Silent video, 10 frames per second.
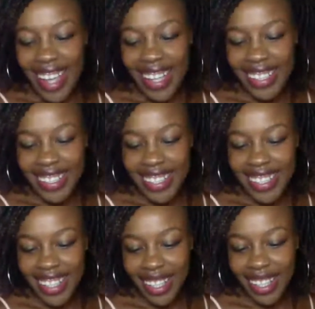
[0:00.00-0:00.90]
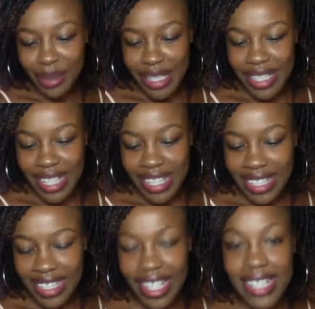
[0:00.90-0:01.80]
And who else
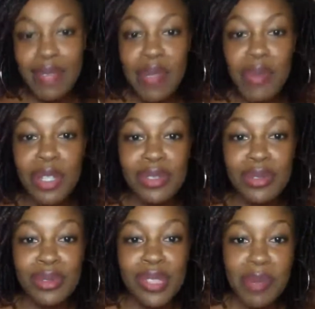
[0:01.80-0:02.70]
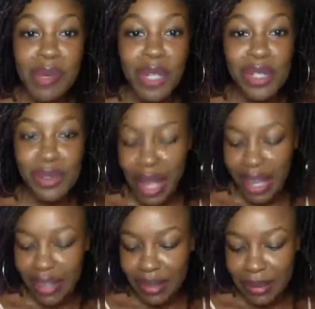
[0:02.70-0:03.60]
has a glass? Tell me what
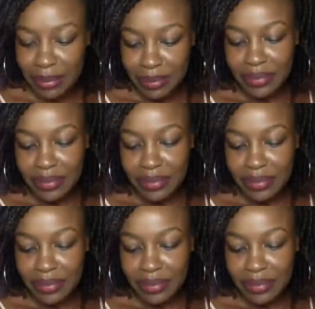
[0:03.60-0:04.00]
you have.